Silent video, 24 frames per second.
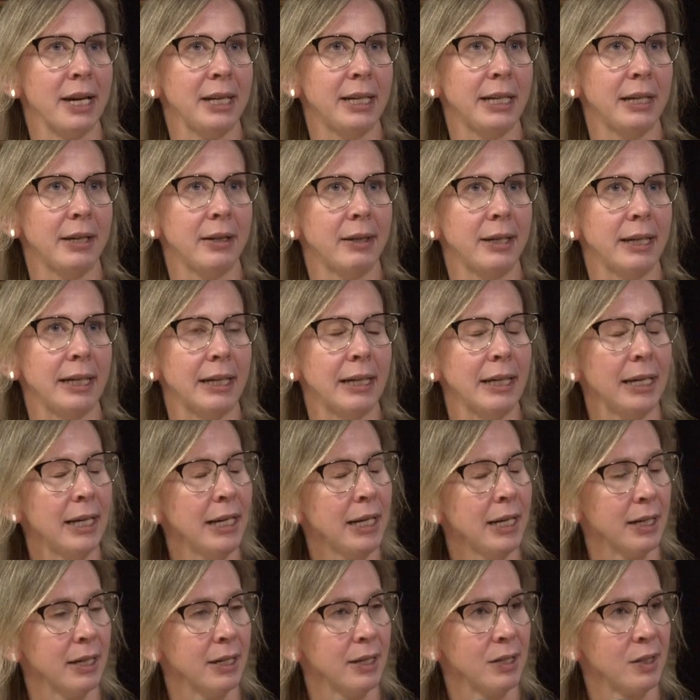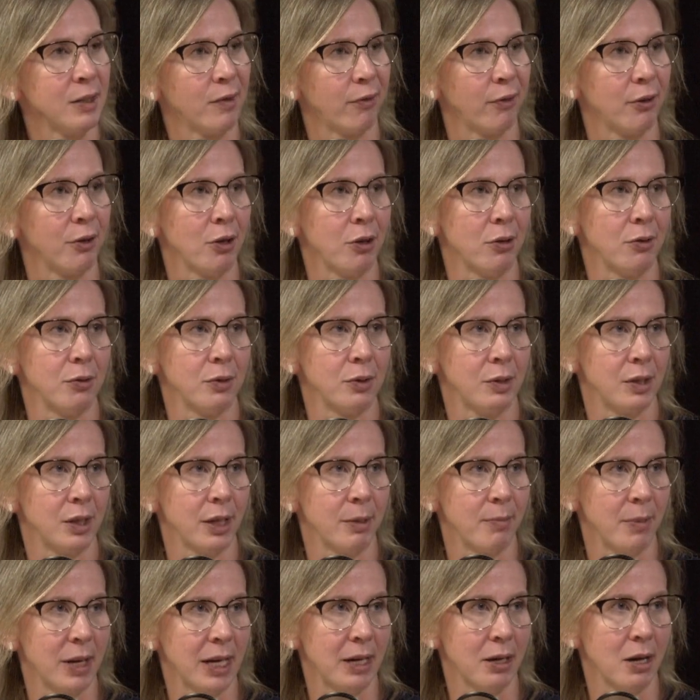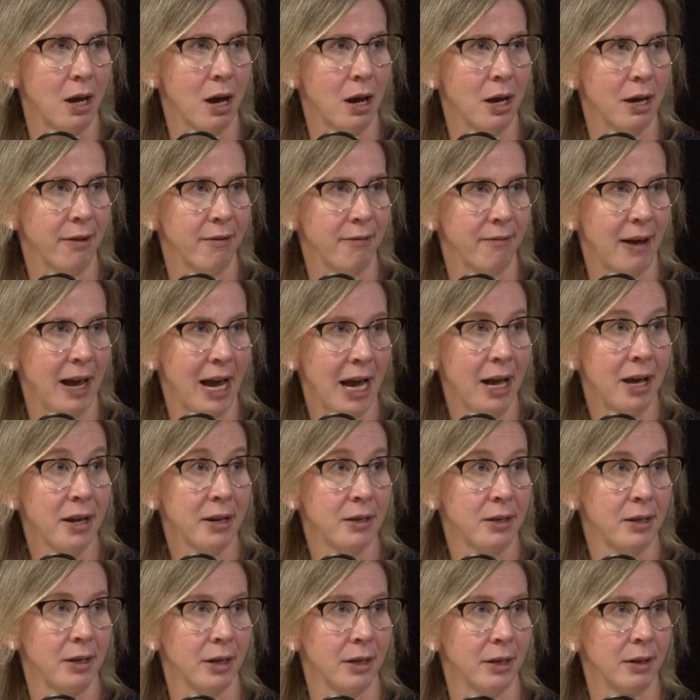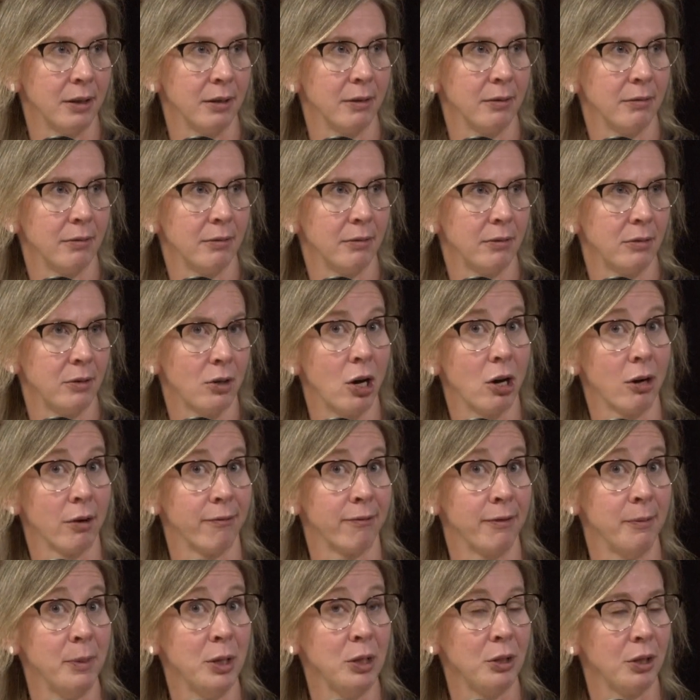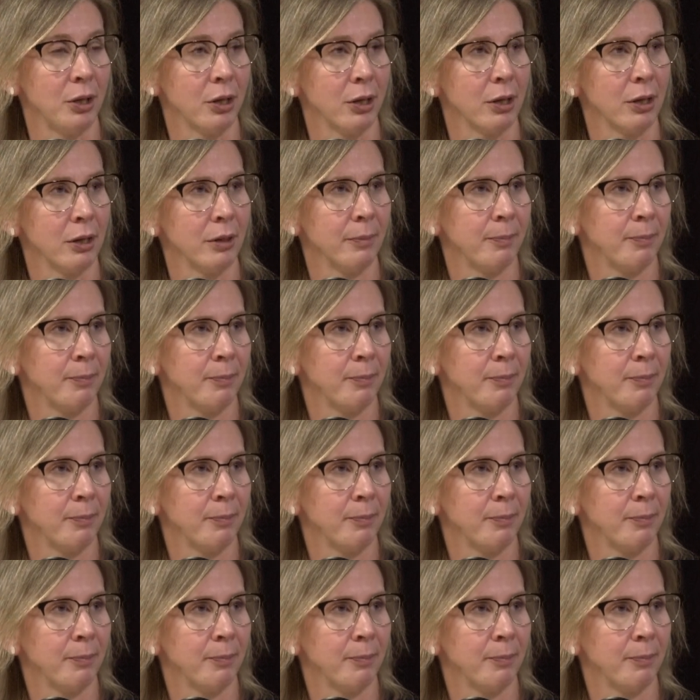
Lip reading: needling is for those that may not have had are familiar?